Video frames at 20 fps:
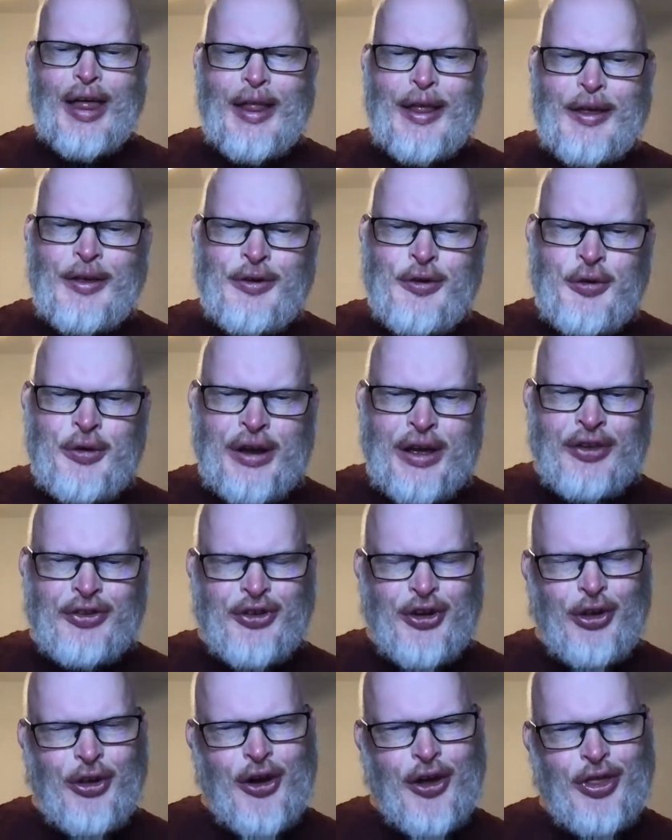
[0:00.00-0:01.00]
You need
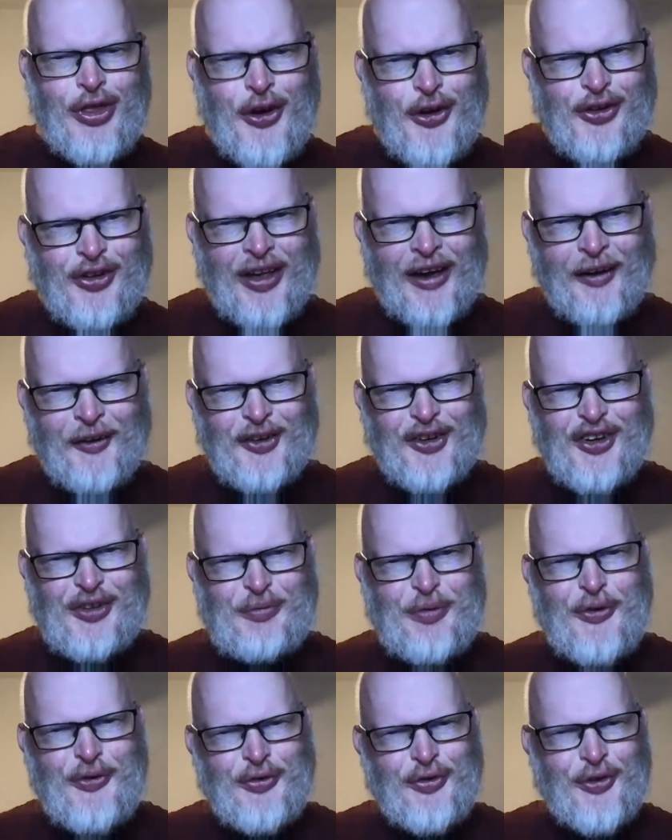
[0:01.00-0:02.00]
to learn those languages
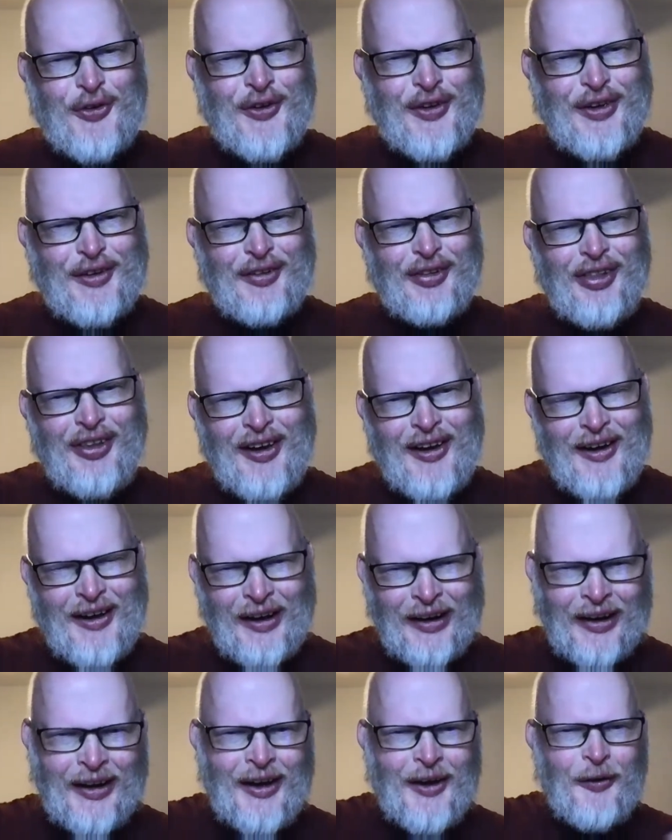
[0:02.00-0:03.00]
before you
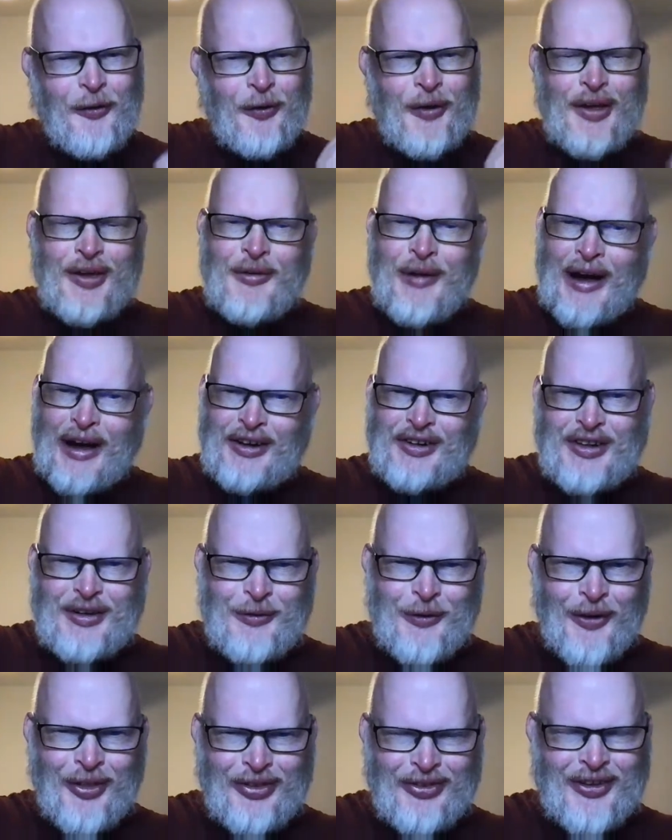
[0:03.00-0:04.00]
learn what you actually
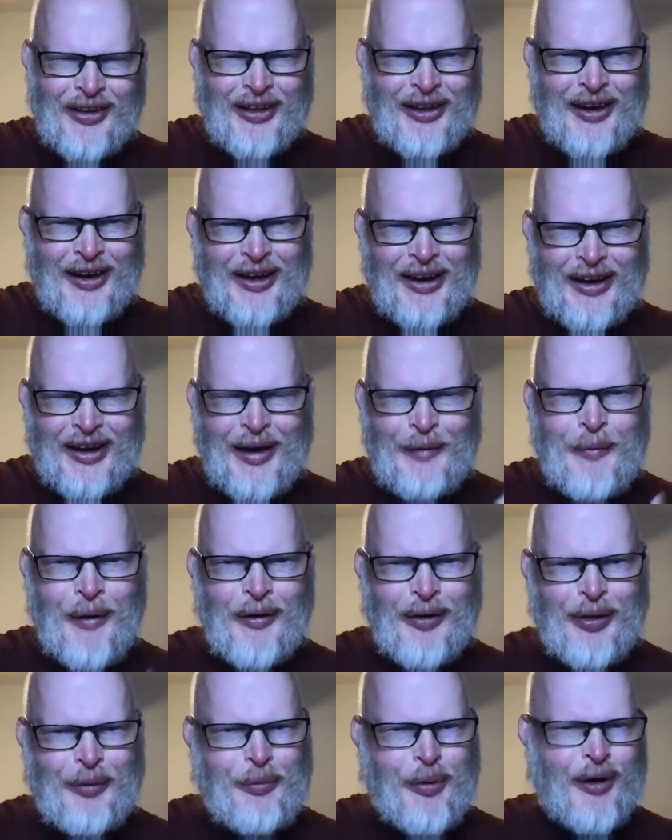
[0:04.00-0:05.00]
want to learn
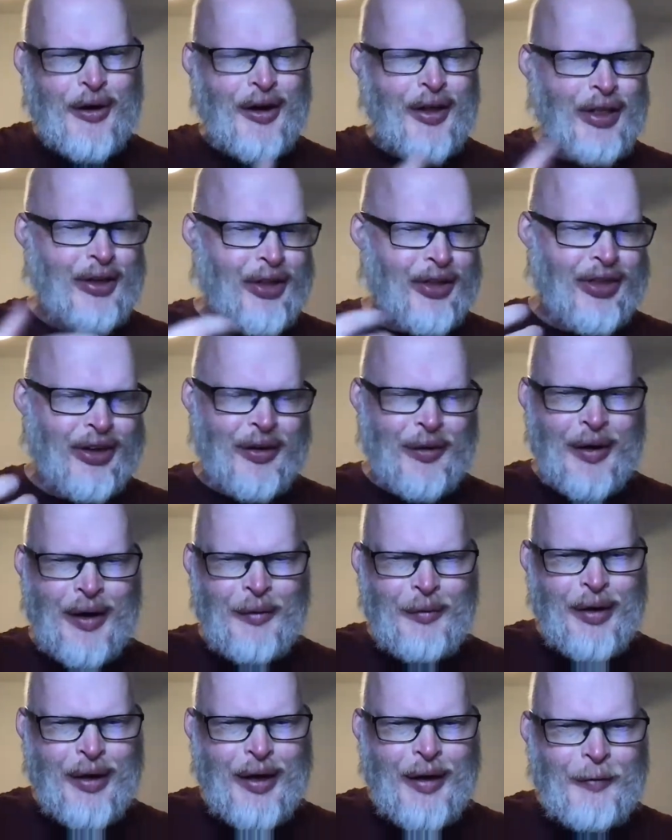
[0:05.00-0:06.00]
about the
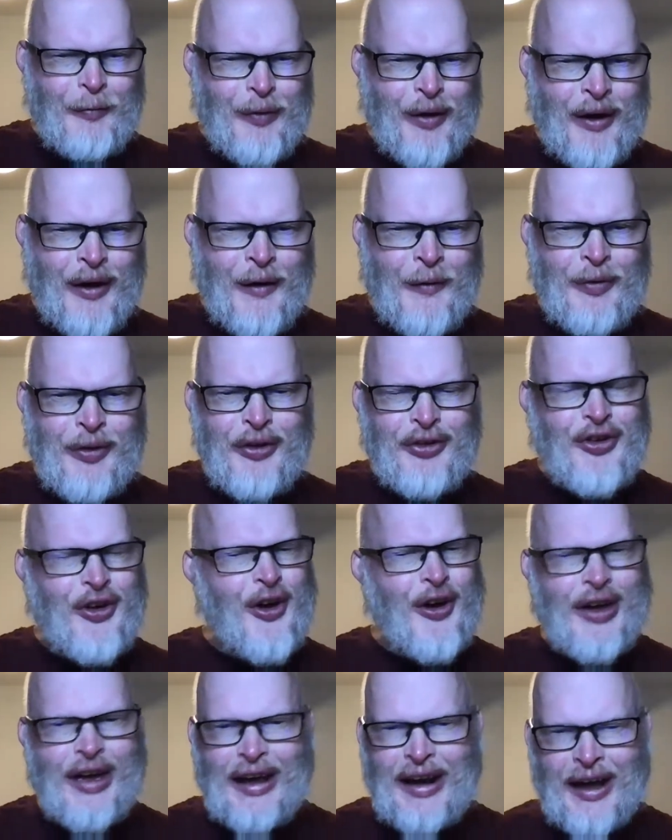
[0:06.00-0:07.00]

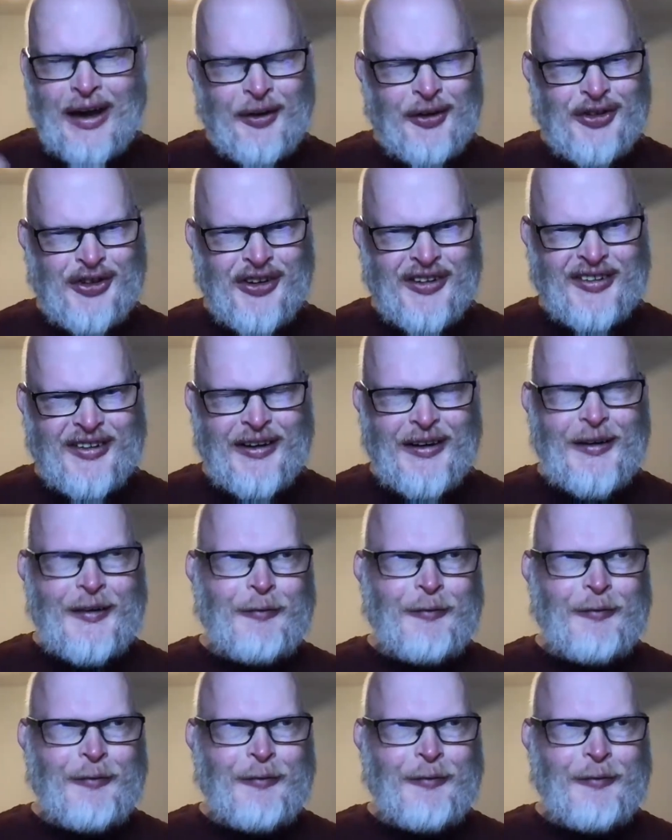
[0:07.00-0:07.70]
Turkic languages.